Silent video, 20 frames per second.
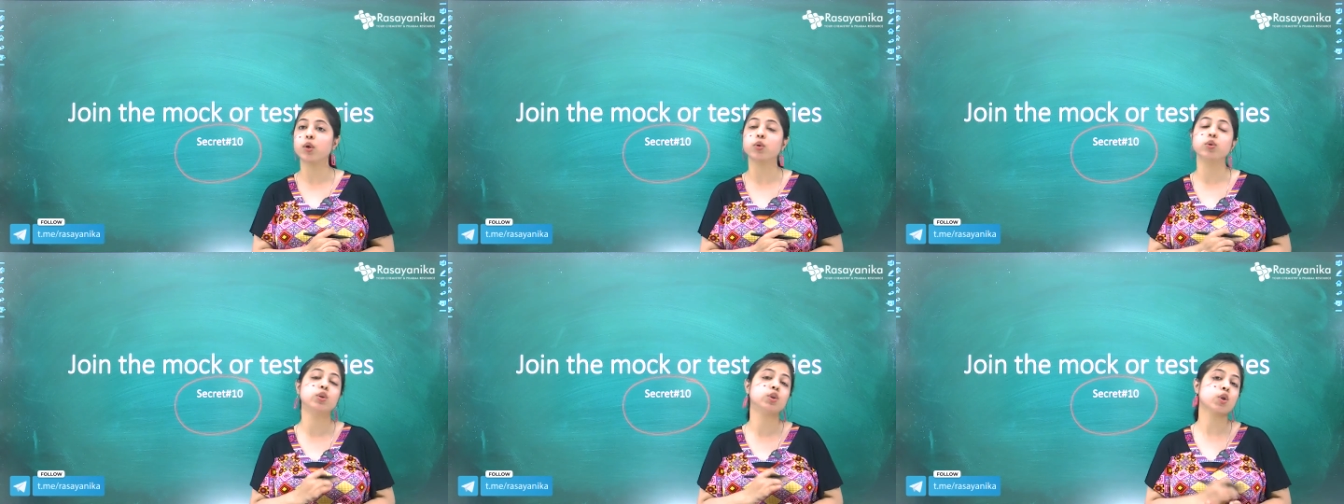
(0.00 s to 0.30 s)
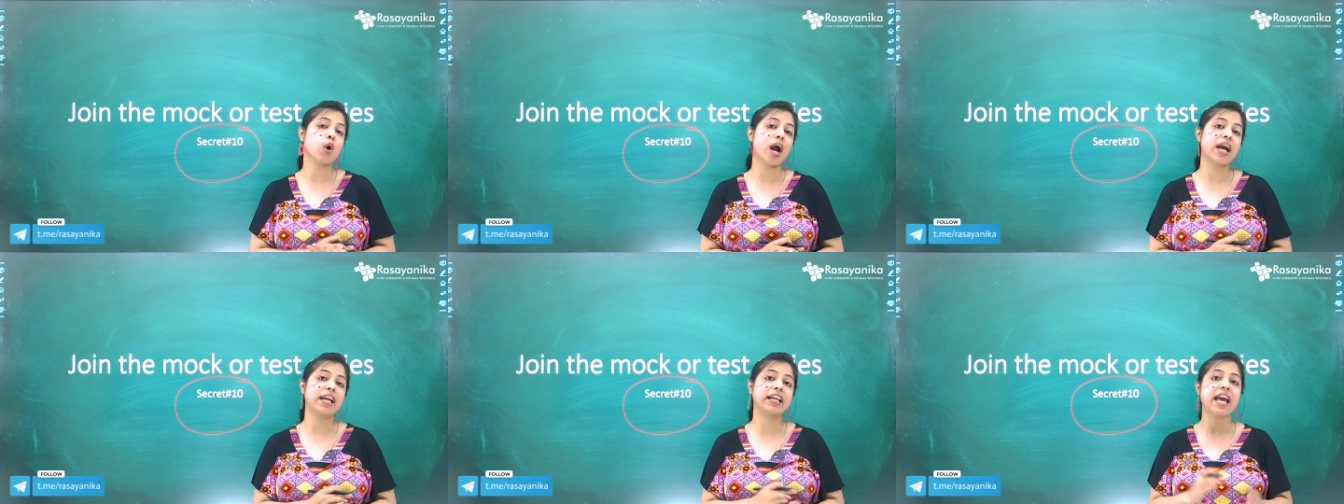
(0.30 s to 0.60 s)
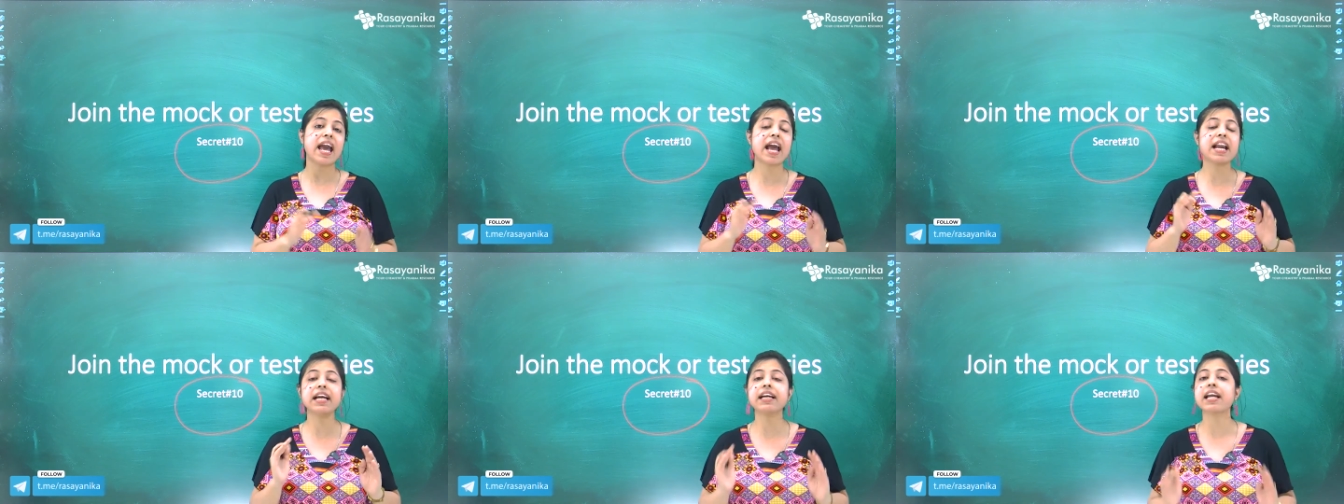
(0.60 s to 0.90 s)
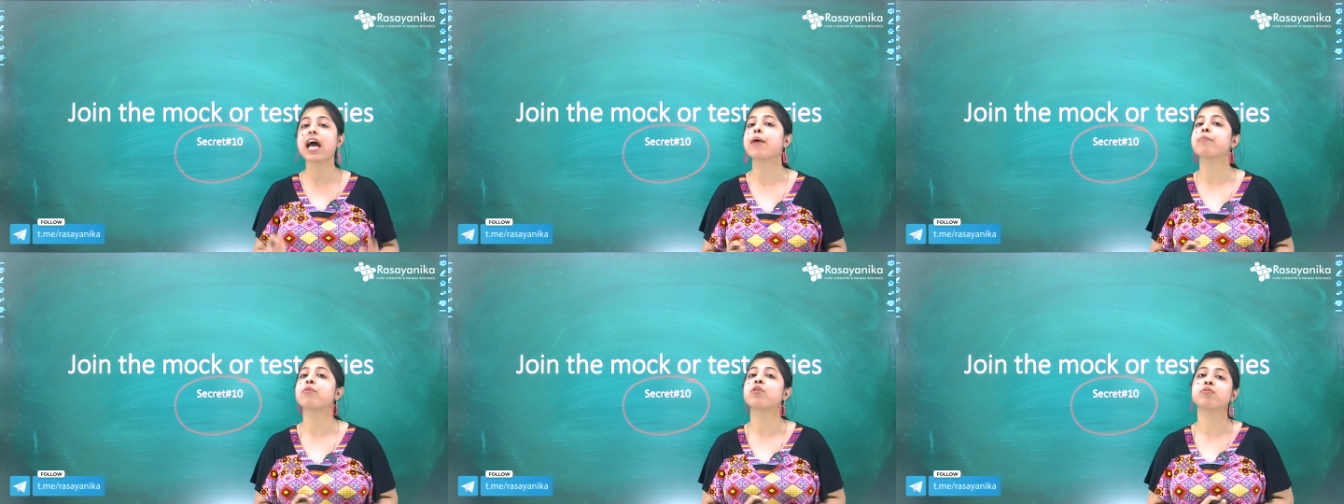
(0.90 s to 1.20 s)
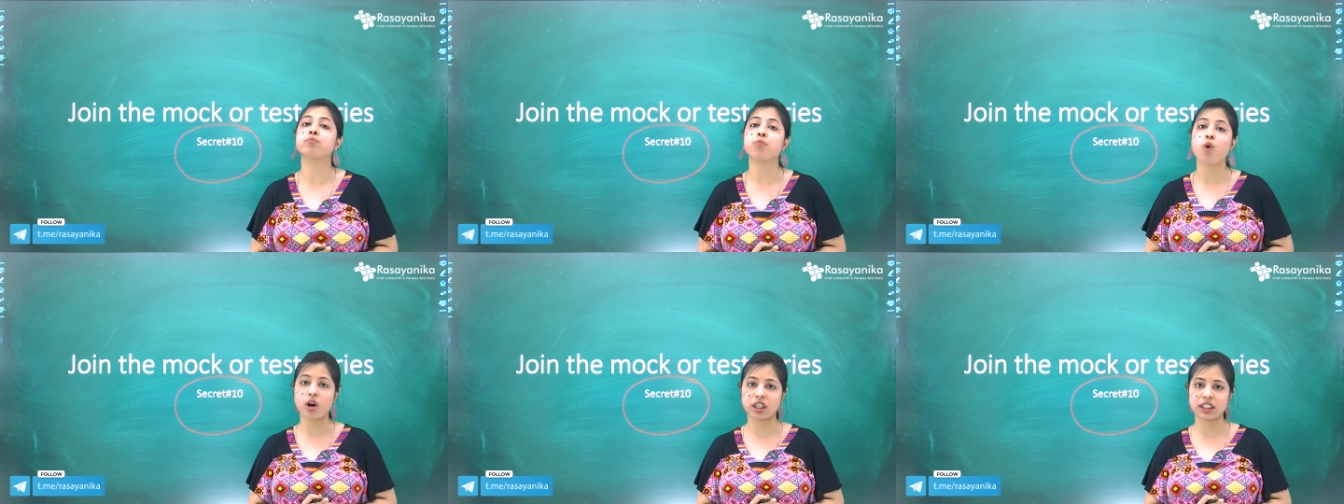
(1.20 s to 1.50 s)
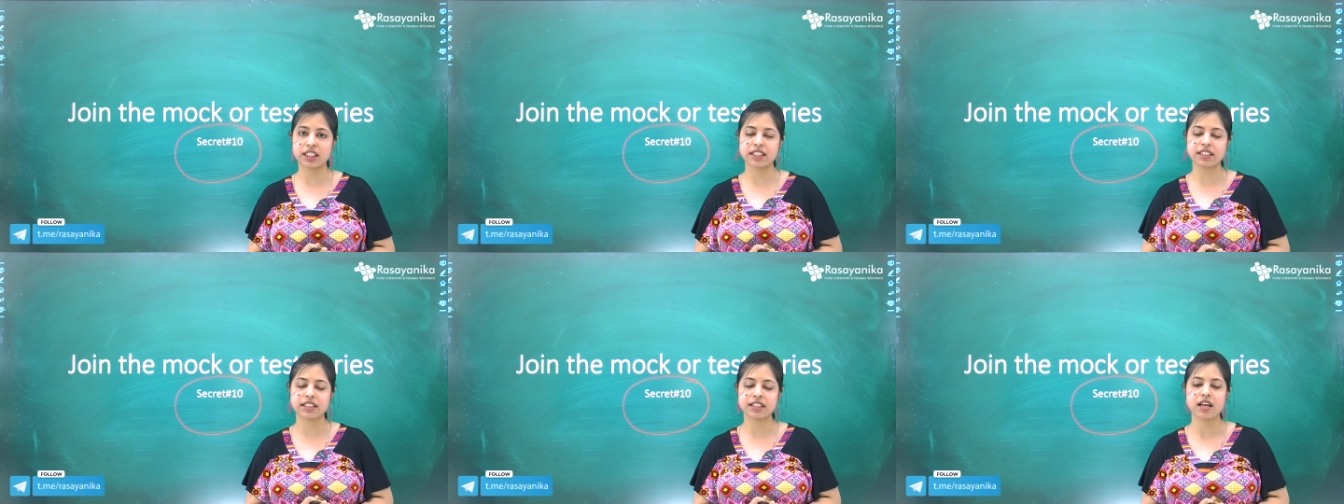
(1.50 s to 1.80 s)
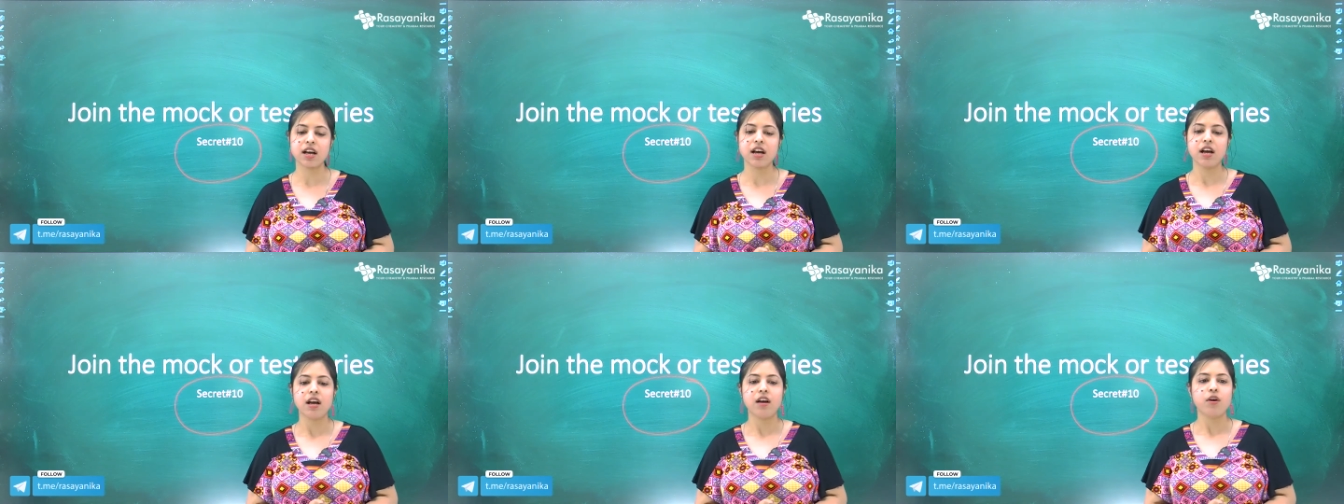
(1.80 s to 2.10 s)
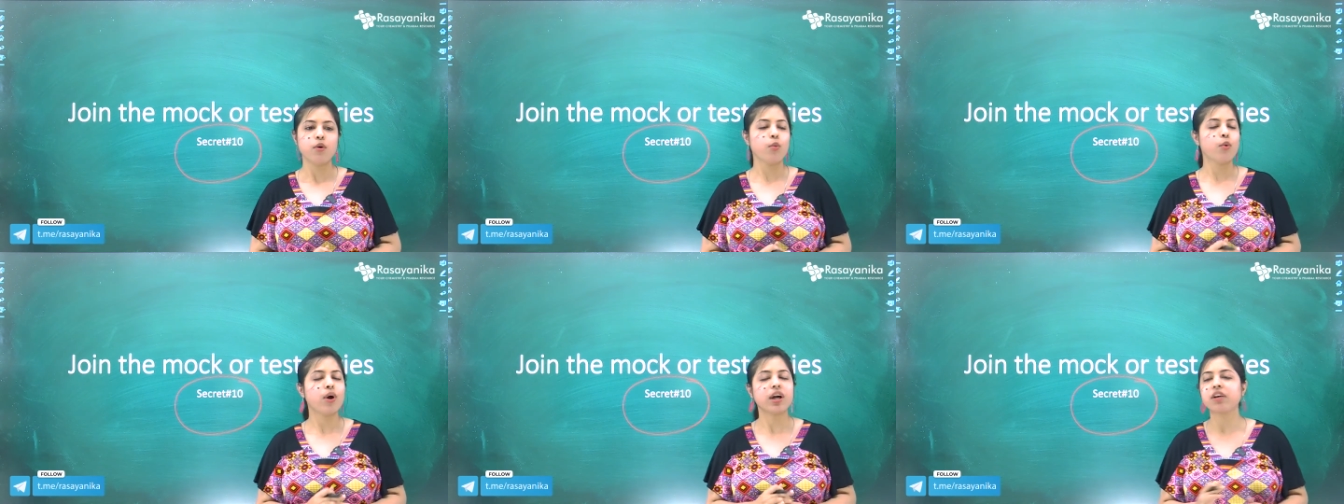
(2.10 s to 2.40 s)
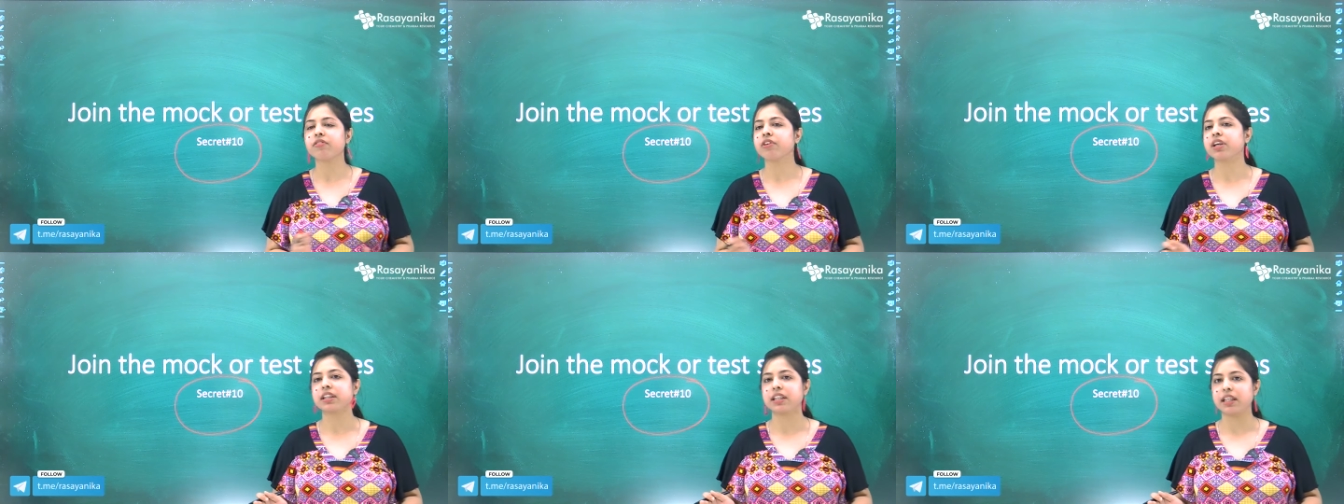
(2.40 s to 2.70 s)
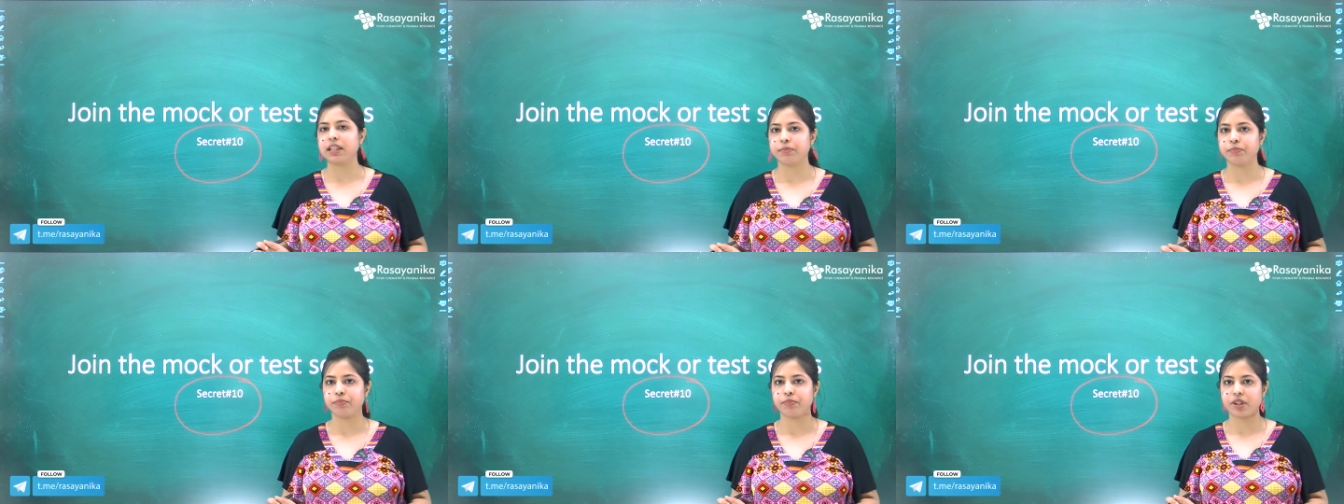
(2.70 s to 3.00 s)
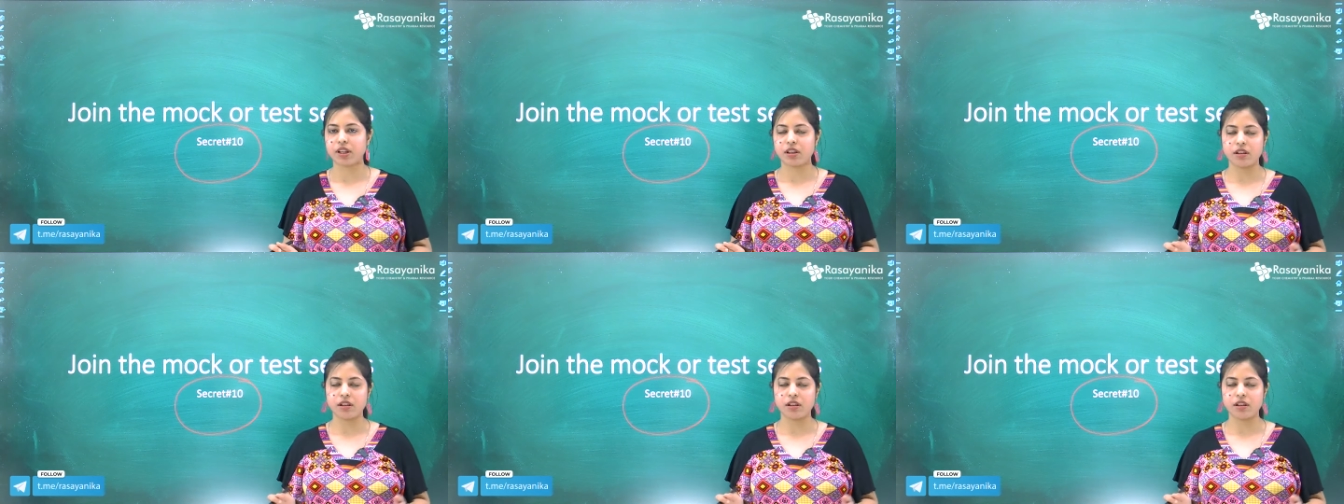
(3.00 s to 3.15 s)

to join any type of mock tests, whatever they,